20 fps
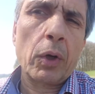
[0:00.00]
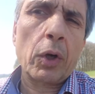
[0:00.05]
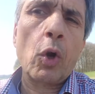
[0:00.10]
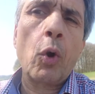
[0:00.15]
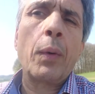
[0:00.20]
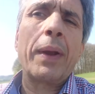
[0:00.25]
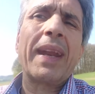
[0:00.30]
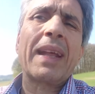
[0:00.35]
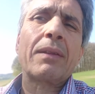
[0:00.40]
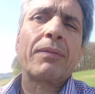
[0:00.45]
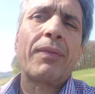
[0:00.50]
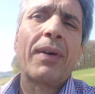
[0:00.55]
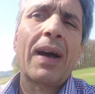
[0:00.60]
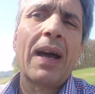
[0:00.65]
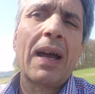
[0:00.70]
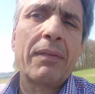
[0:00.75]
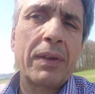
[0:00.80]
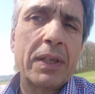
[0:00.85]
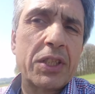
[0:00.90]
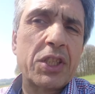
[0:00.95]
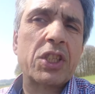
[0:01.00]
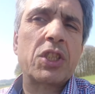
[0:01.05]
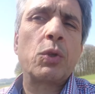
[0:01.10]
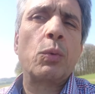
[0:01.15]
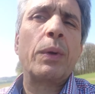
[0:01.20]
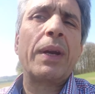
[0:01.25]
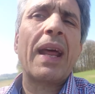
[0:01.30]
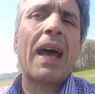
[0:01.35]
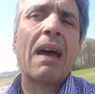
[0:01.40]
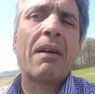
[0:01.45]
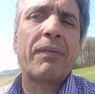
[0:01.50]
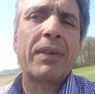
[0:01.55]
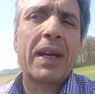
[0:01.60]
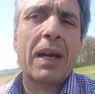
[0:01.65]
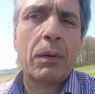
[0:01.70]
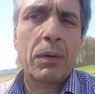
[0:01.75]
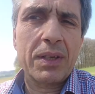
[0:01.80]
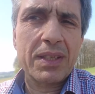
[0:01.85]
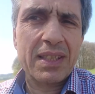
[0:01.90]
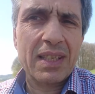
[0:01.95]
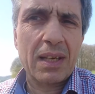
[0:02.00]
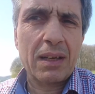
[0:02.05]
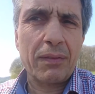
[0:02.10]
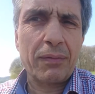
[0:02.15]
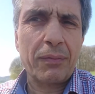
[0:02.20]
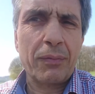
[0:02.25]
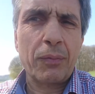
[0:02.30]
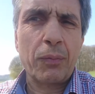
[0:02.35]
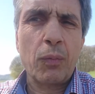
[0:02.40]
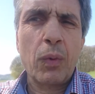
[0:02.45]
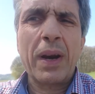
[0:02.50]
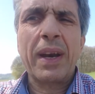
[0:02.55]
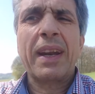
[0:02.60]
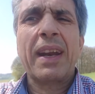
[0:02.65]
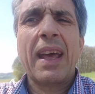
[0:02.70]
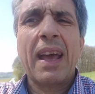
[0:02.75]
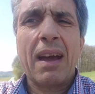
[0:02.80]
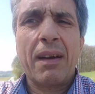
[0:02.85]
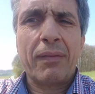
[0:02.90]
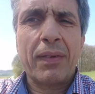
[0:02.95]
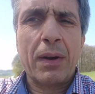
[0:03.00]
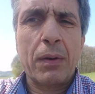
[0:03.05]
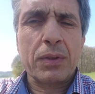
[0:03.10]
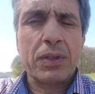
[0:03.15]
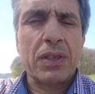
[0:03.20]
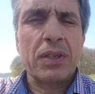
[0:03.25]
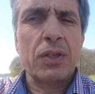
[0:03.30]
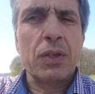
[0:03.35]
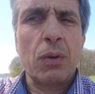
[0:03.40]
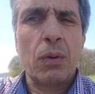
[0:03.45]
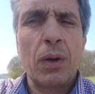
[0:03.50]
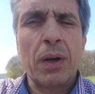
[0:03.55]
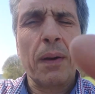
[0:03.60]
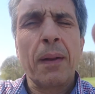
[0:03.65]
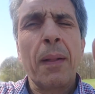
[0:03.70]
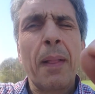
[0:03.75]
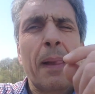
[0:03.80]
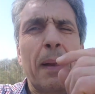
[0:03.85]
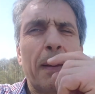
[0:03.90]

or going at five and just doing half an hour instead of one and a half hours and so on.